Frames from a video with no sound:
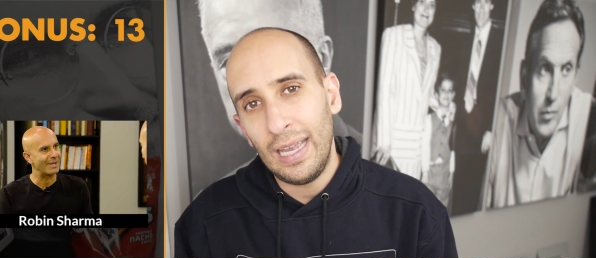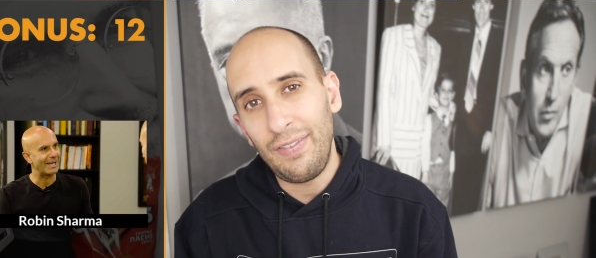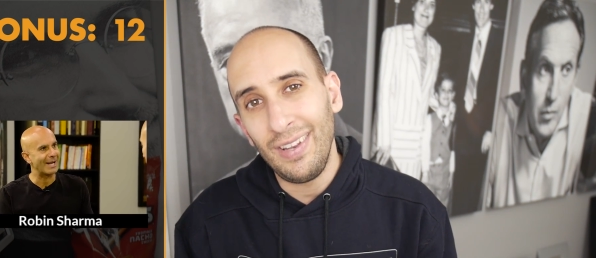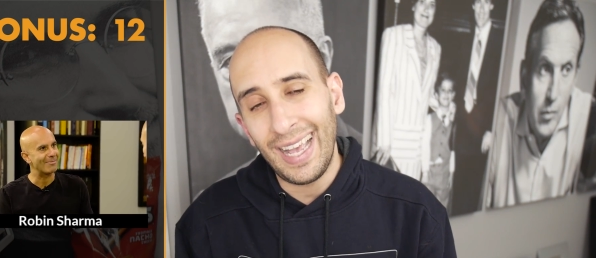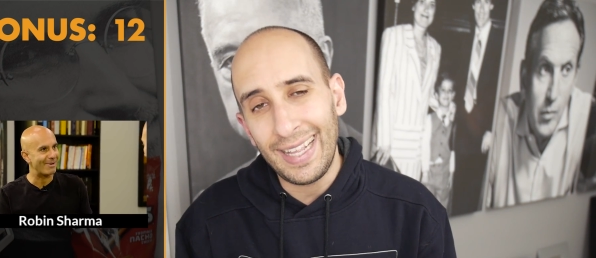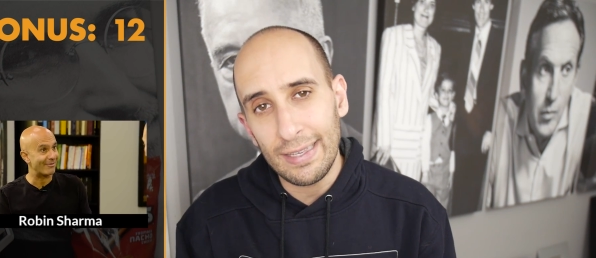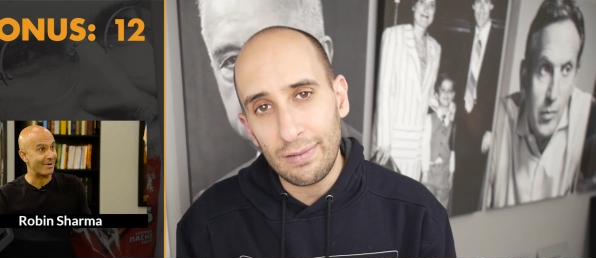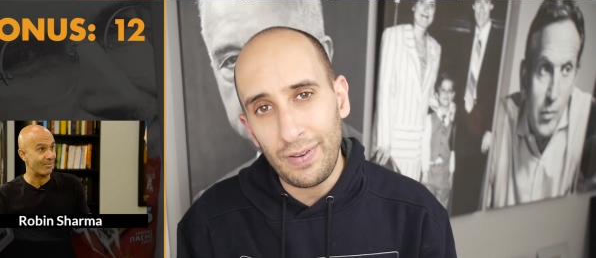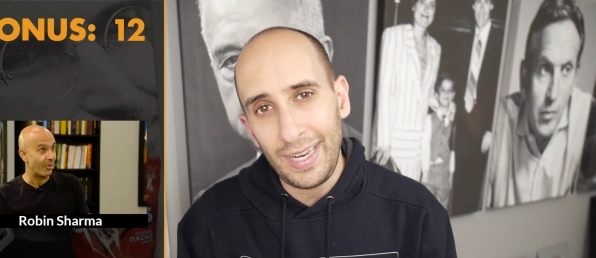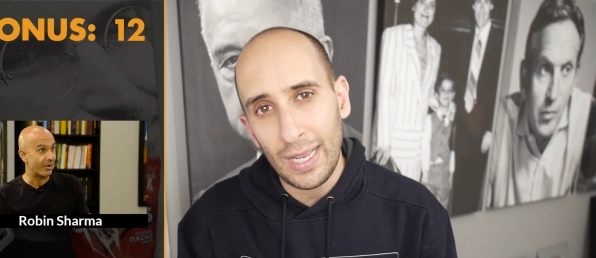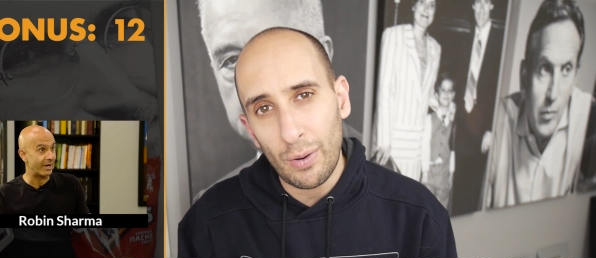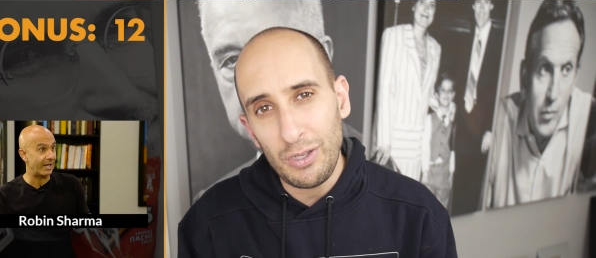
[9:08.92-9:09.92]
Speaker 1: And if you like this
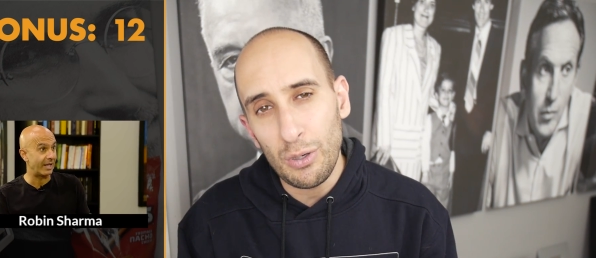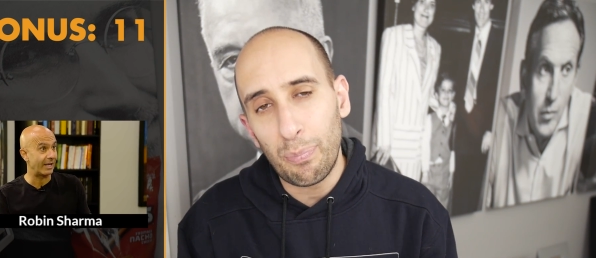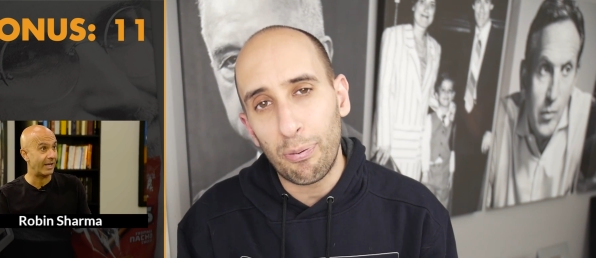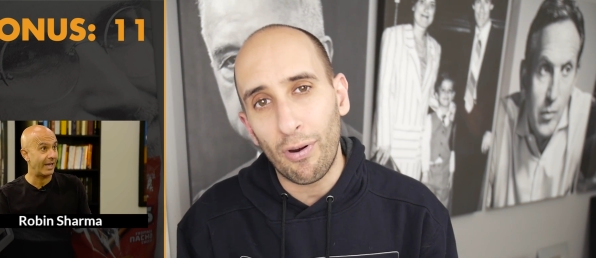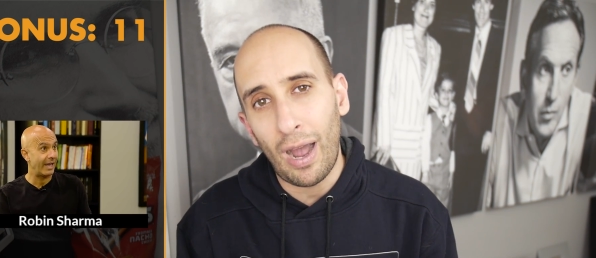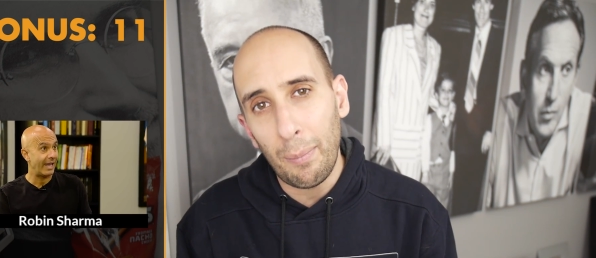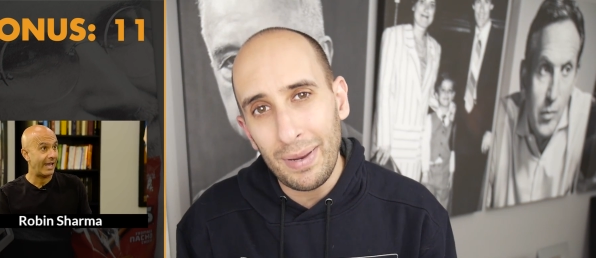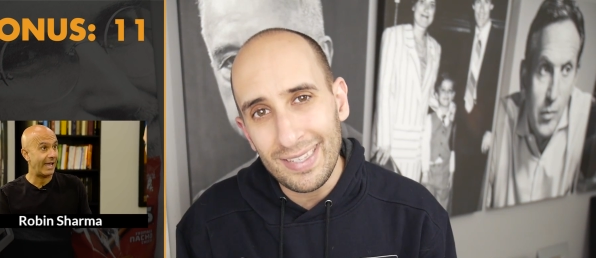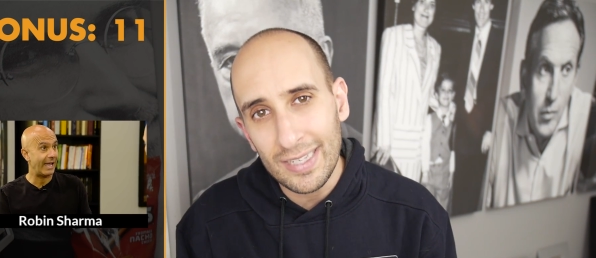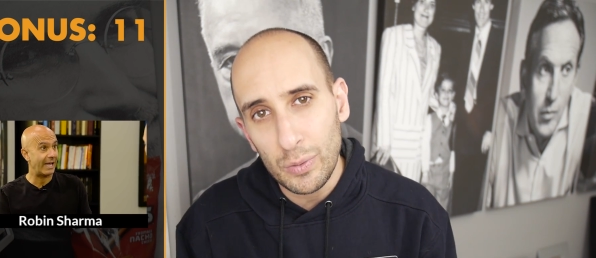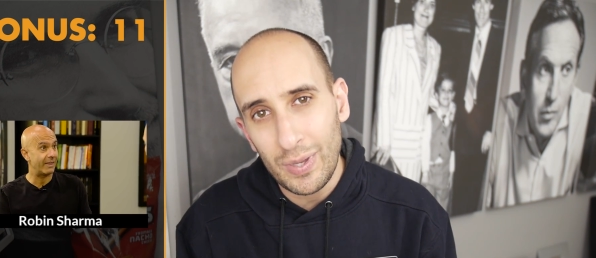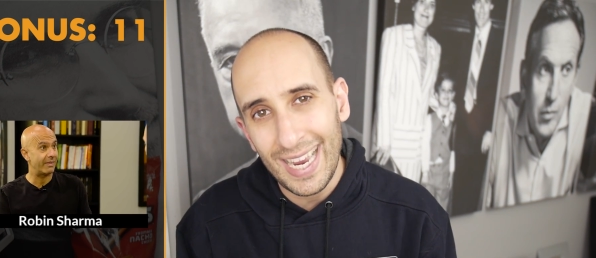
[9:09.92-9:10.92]
video and you
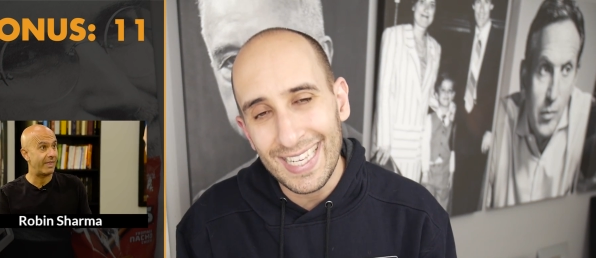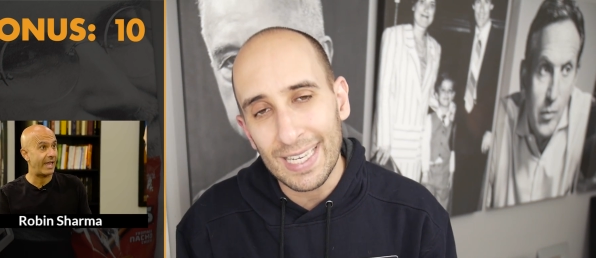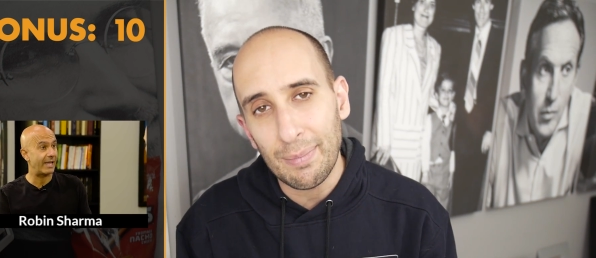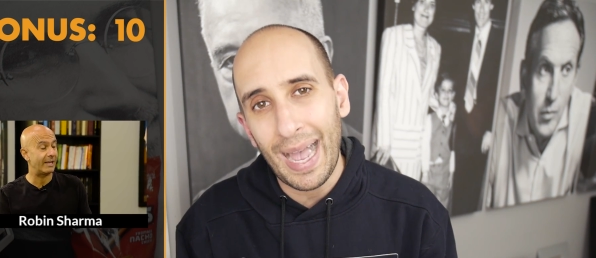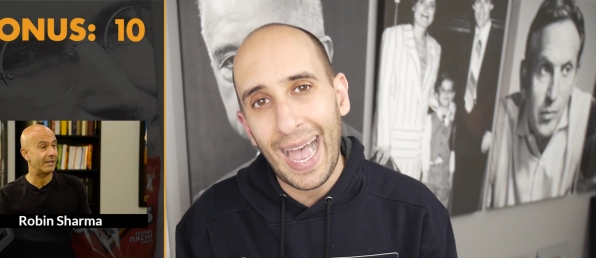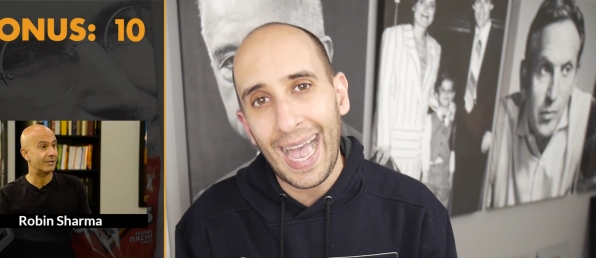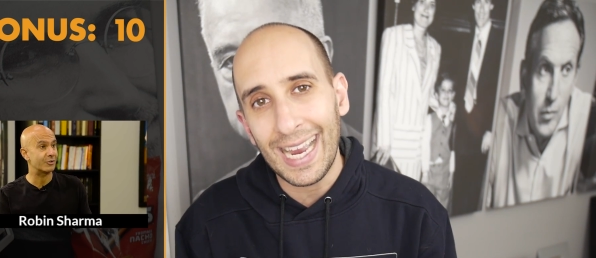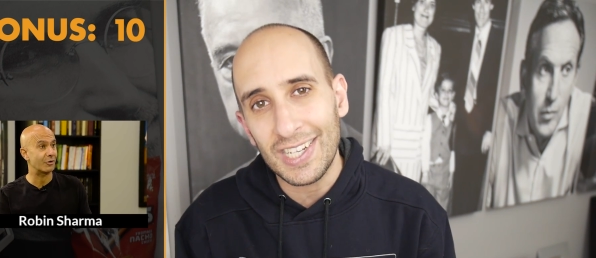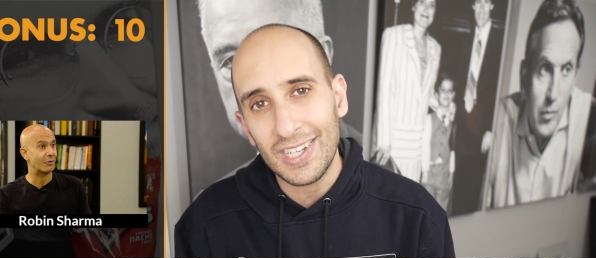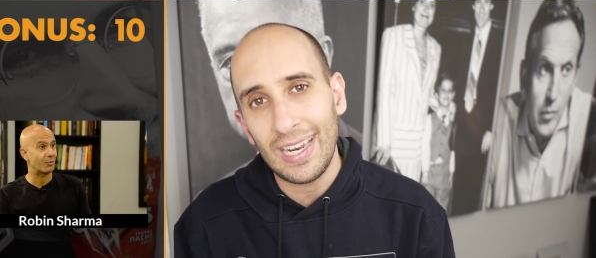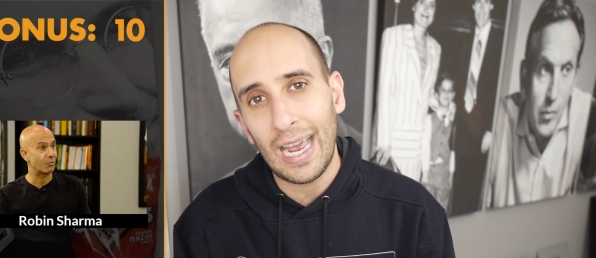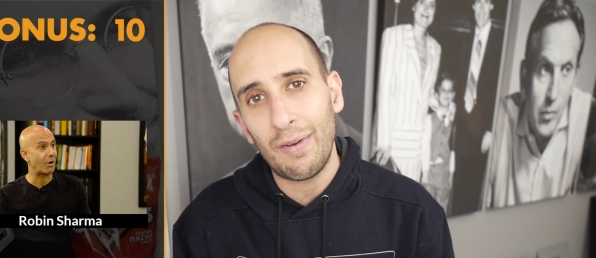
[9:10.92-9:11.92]
promise to take some
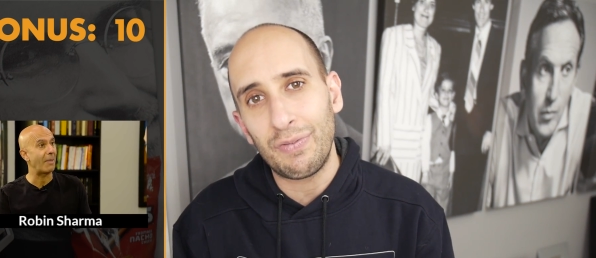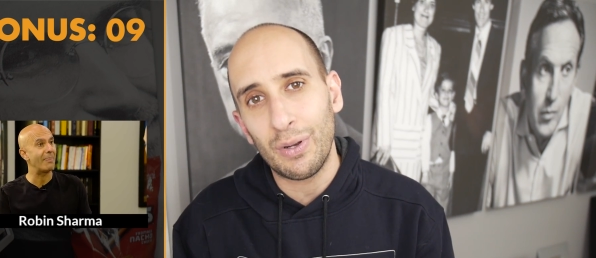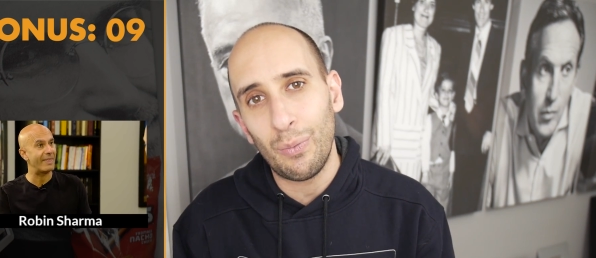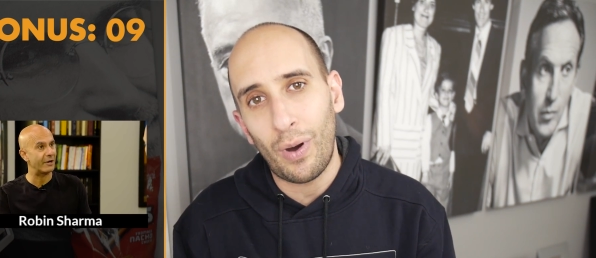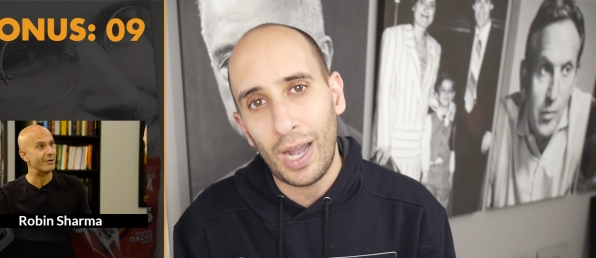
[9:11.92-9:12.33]
action after